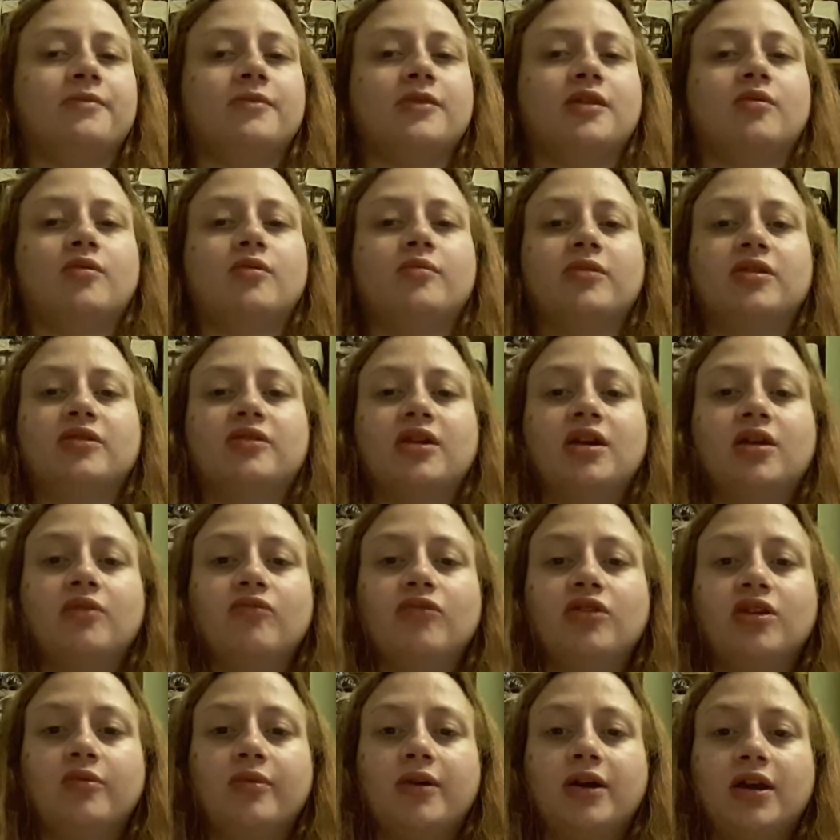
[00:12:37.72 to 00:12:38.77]
They want me to get
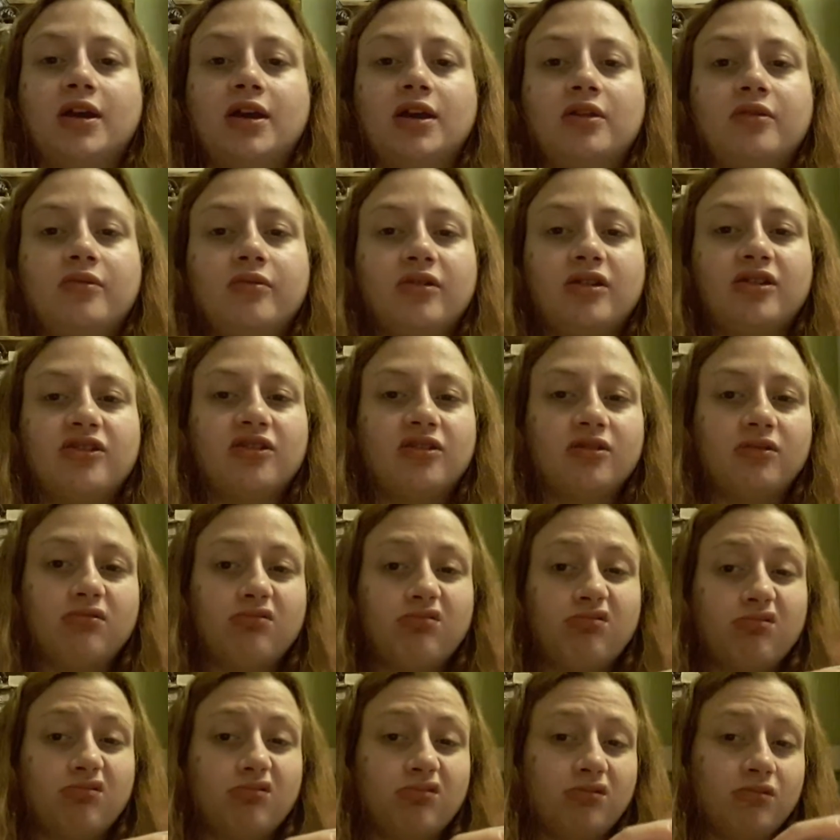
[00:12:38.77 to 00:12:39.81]
him reweighed, which
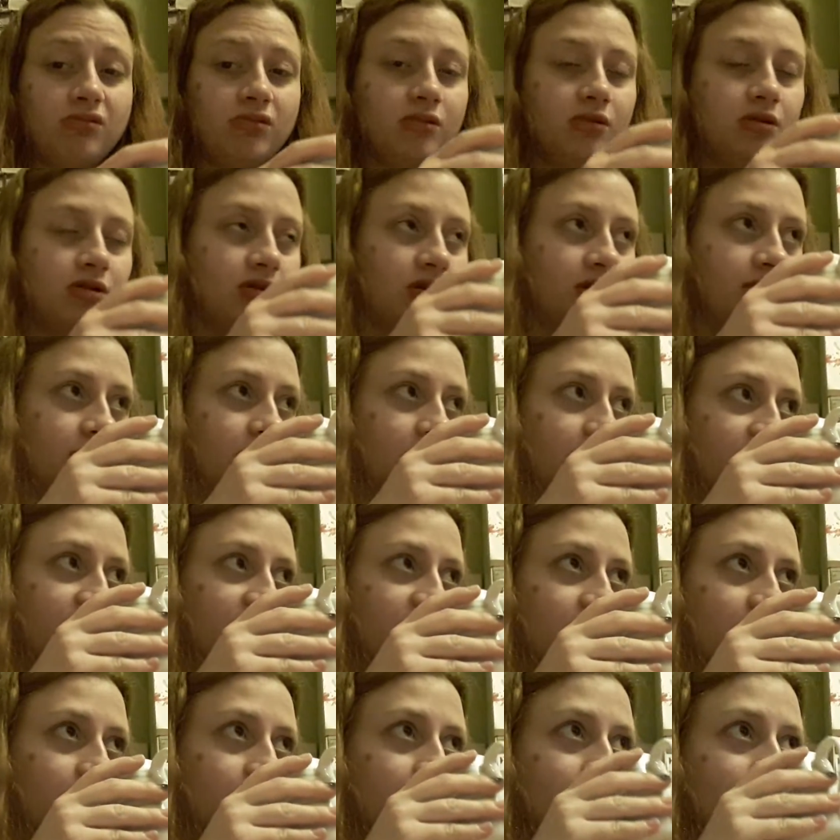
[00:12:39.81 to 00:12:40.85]
I don't know if
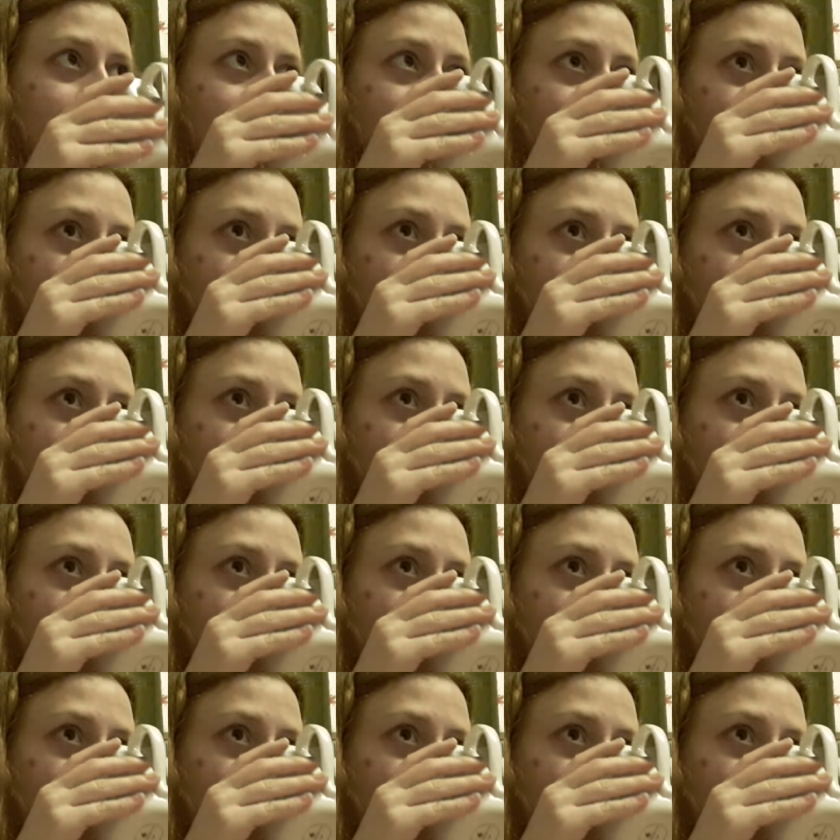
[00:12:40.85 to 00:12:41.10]
I am.